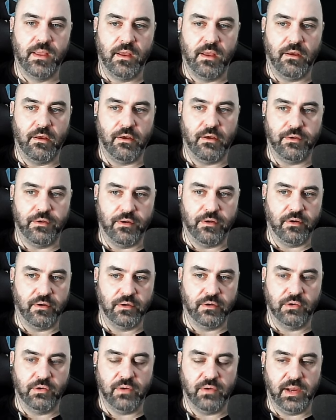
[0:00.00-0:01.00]
On our
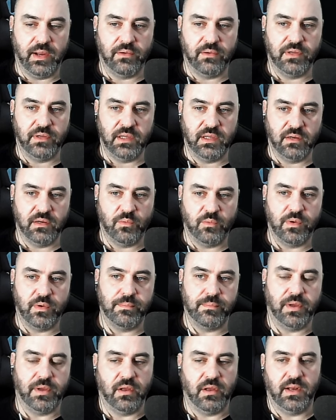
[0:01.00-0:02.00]
crown here, we
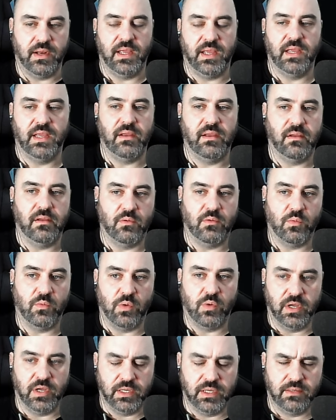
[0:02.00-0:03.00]
bought a
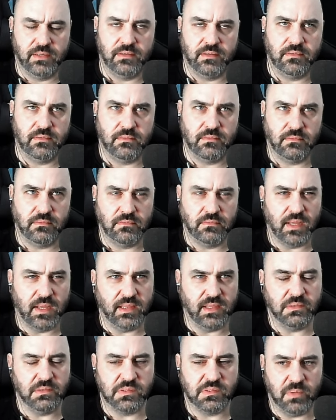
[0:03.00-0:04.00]
I think it
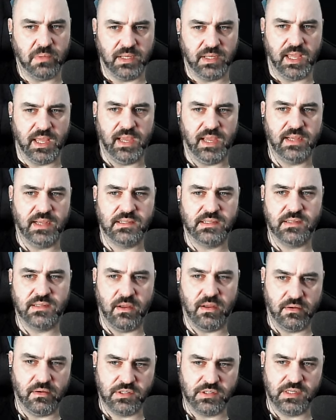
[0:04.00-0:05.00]
was 1 chaos
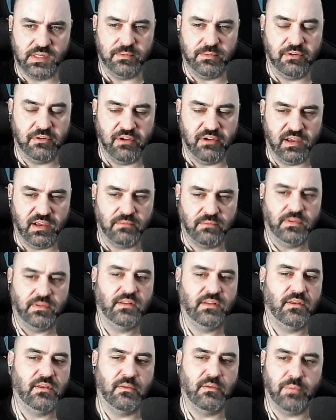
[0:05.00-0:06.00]
Archdemon
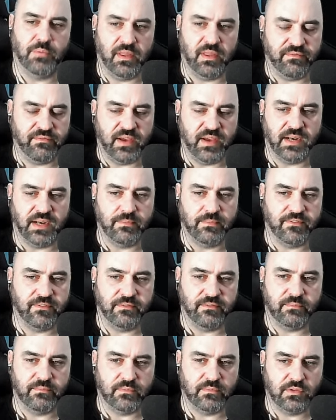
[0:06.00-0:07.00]
crown. You can probably find them
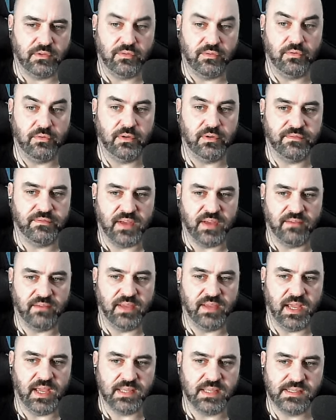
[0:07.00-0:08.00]
for 2 to 5
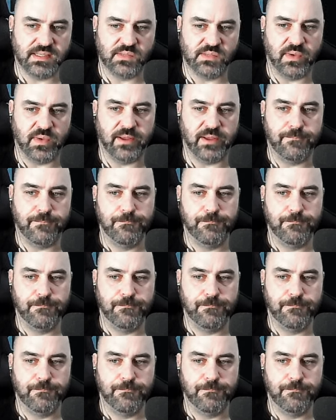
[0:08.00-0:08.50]
chaos as well.